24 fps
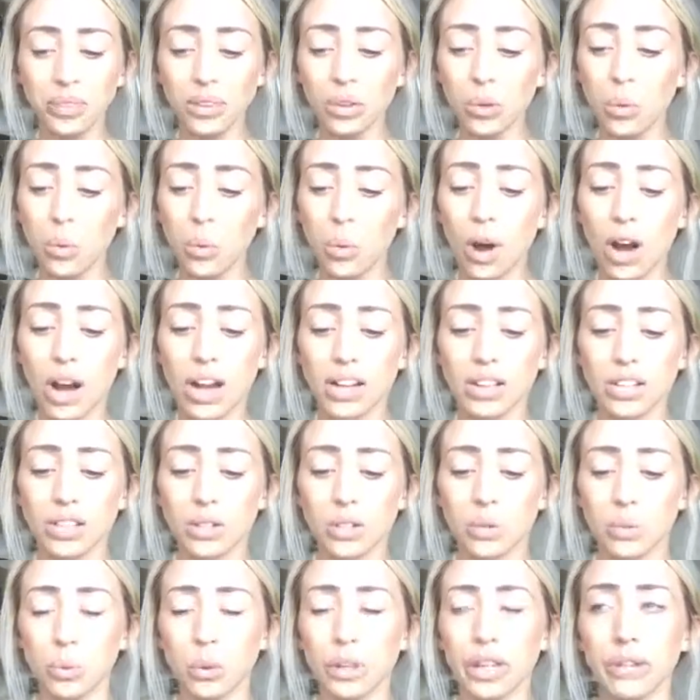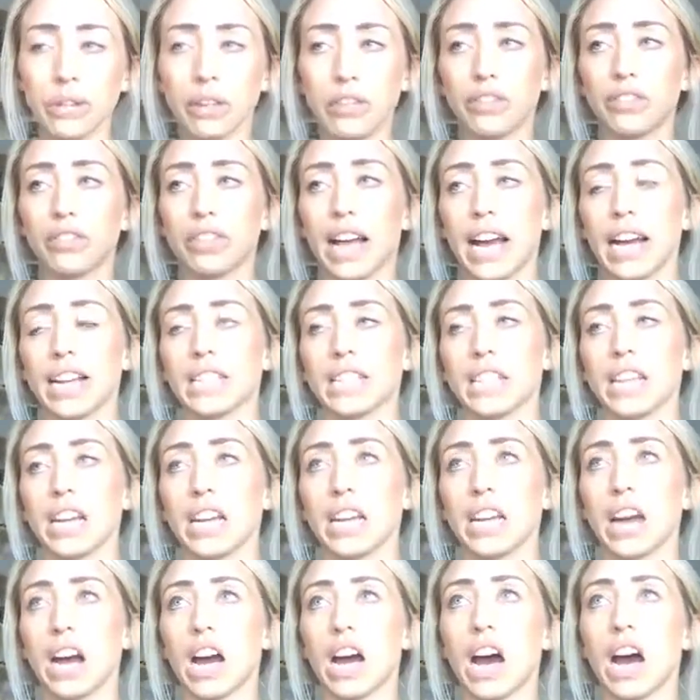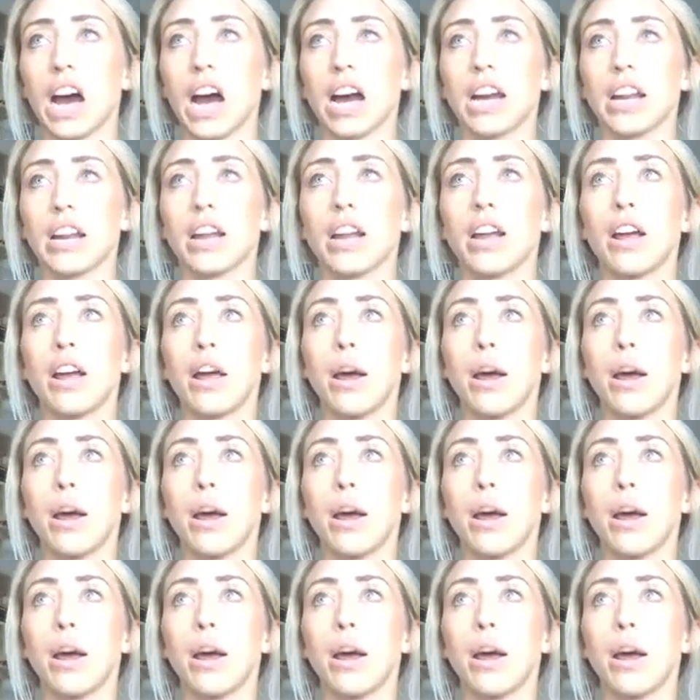was really reflecting on